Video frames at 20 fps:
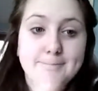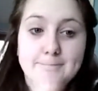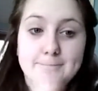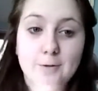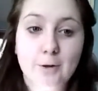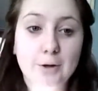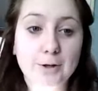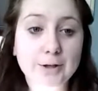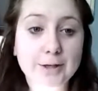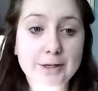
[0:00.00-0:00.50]

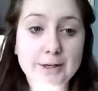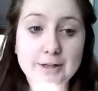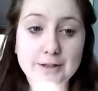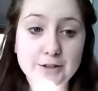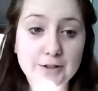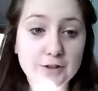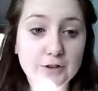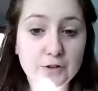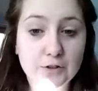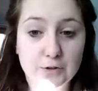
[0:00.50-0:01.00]
What
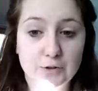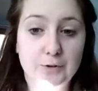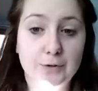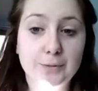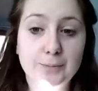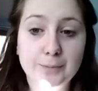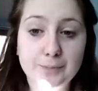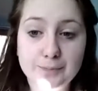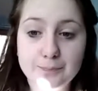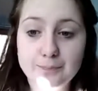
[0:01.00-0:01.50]
can you do?
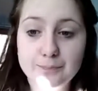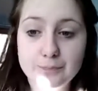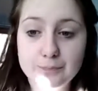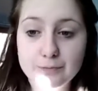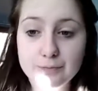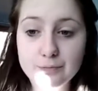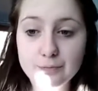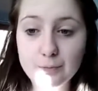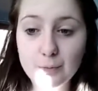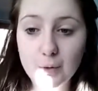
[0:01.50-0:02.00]

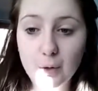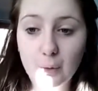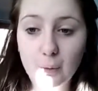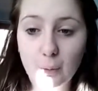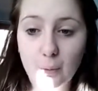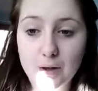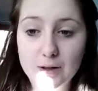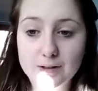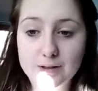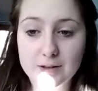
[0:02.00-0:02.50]

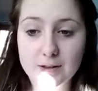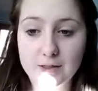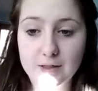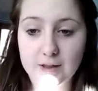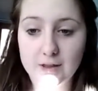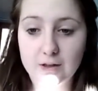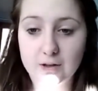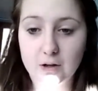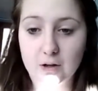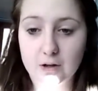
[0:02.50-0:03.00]
What is the
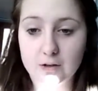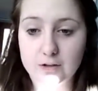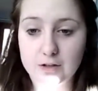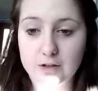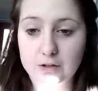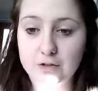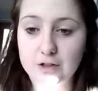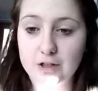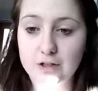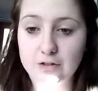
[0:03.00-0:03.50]
thing called that
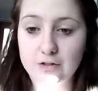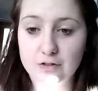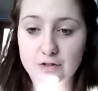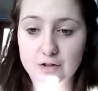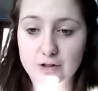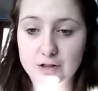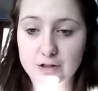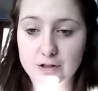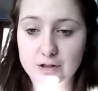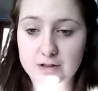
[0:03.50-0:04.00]
you change
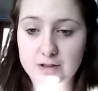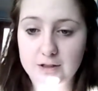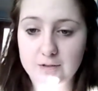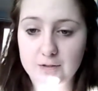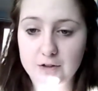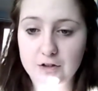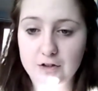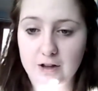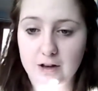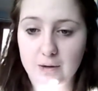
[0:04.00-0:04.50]
the
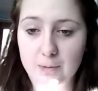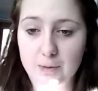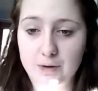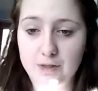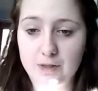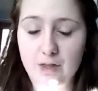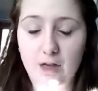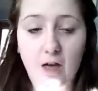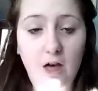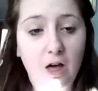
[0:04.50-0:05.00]
TV channel
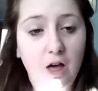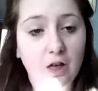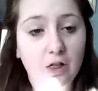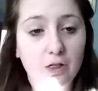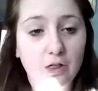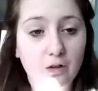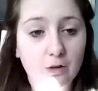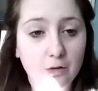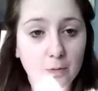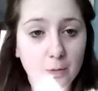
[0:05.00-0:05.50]
with?
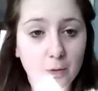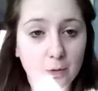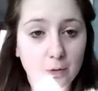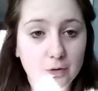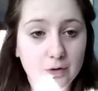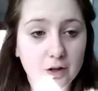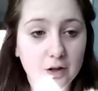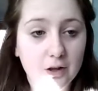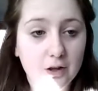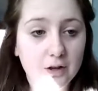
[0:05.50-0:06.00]
The
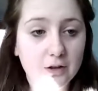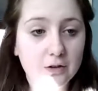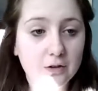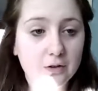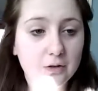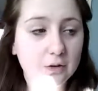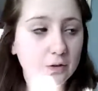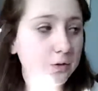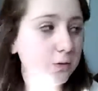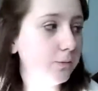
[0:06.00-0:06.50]
remote.
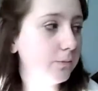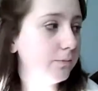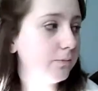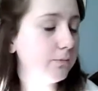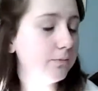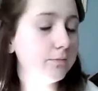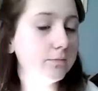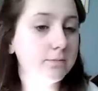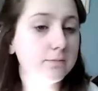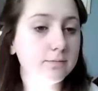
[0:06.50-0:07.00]
So,
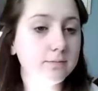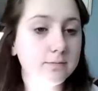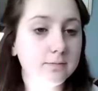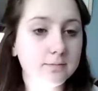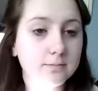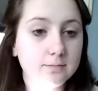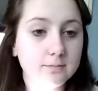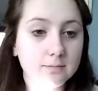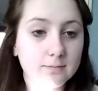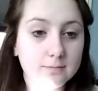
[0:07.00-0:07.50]

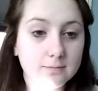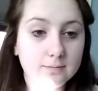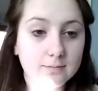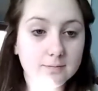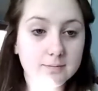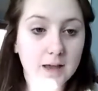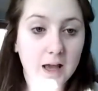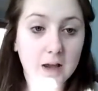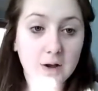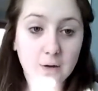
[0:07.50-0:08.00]

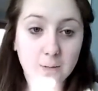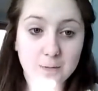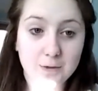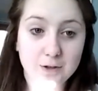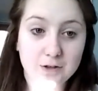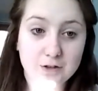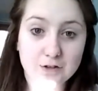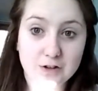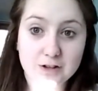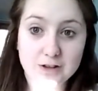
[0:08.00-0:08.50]
I hope you
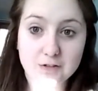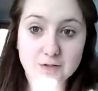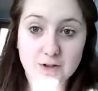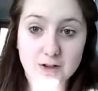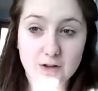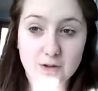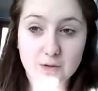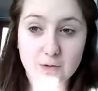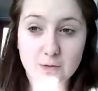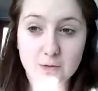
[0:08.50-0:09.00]
enjoyed the
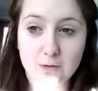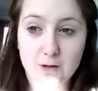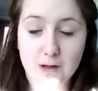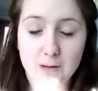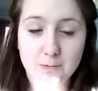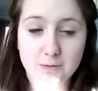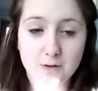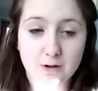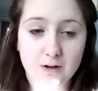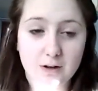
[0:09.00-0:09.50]
video.
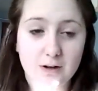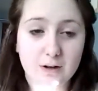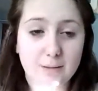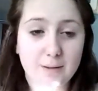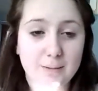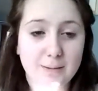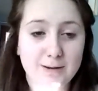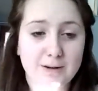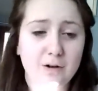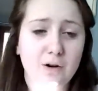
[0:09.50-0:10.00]
I'm sorry
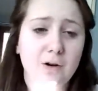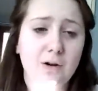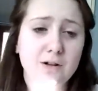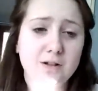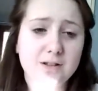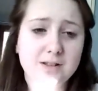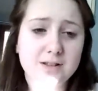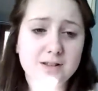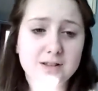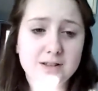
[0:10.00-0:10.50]
about my
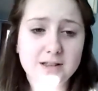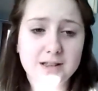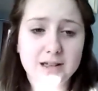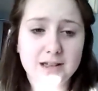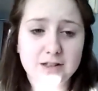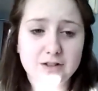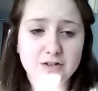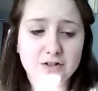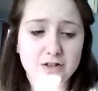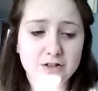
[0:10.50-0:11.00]
dogs.
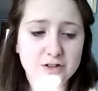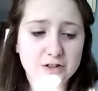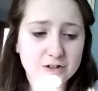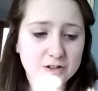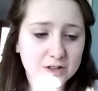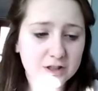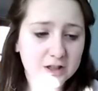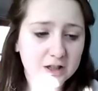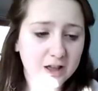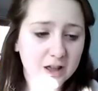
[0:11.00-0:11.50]
It's
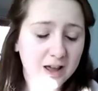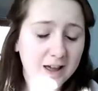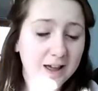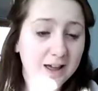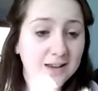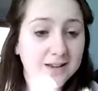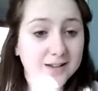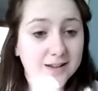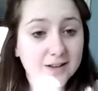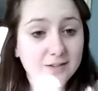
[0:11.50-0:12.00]
just,
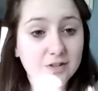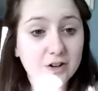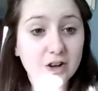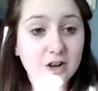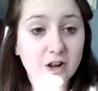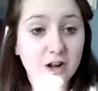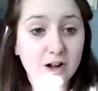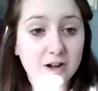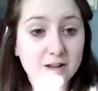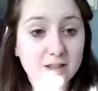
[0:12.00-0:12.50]
it's 11
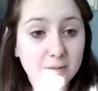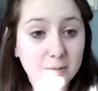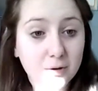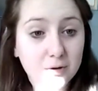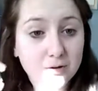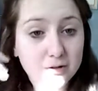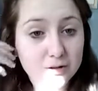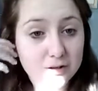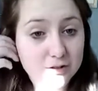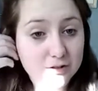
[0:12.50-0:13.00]
o'clock and the
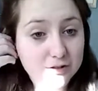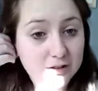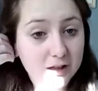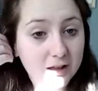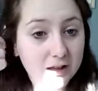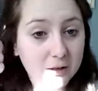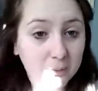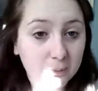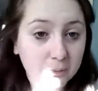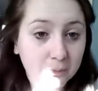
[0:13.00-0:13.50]
poster just
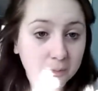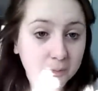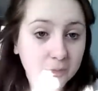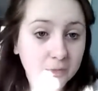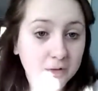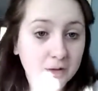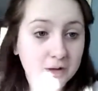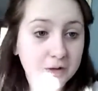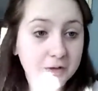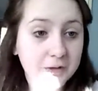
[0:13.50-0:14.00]
came.
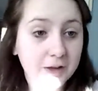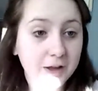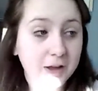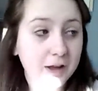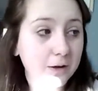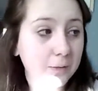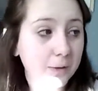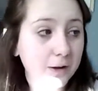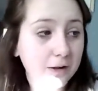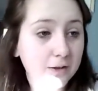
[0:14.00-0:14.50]
So yeah,
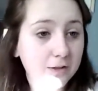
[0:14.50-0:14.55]
anyway,